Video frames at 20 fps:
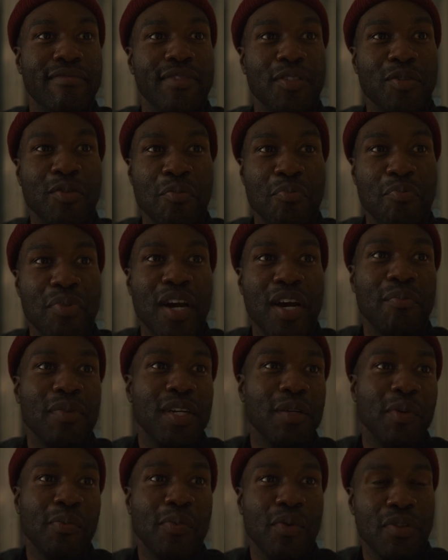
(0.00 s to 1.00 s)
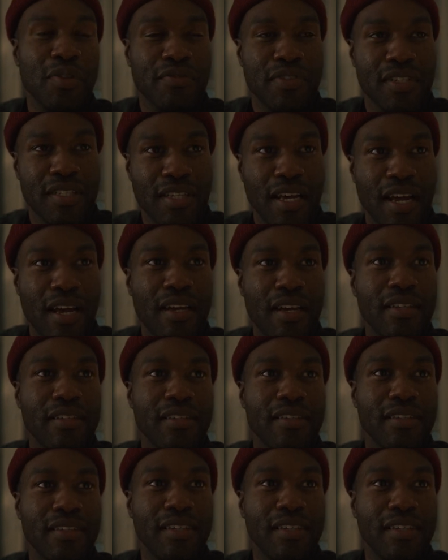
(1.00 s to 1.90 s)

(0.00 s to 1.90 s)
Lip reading: do the bare minimum on the facade,